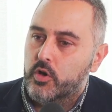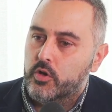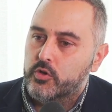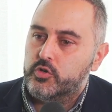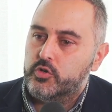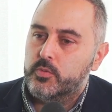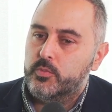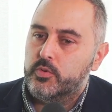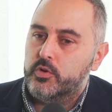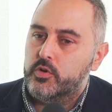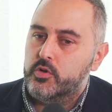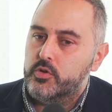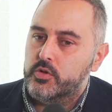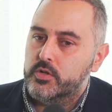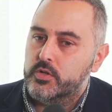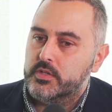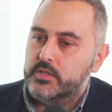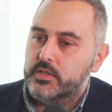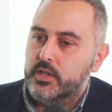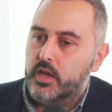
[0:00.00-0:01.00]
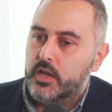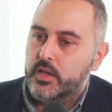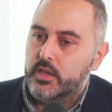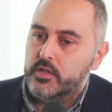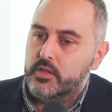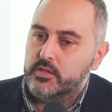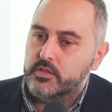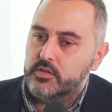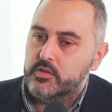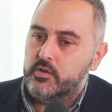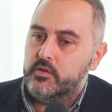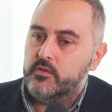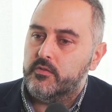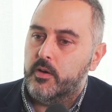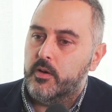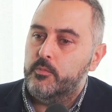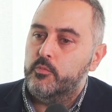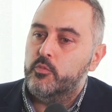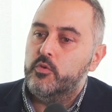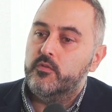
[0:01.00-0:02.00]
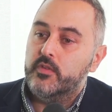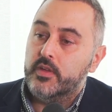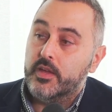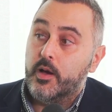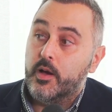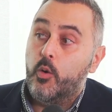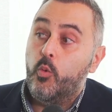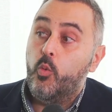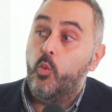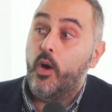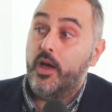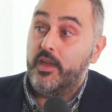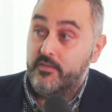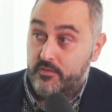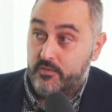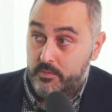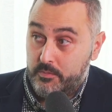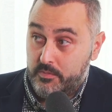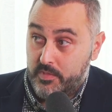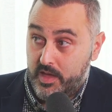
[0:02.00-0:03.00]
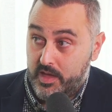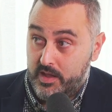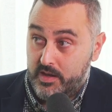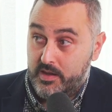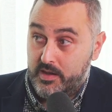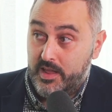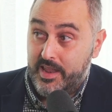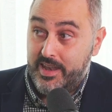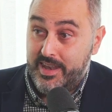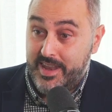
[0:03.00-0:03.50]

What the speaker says: entrepreneurs like yourself are moving away from that and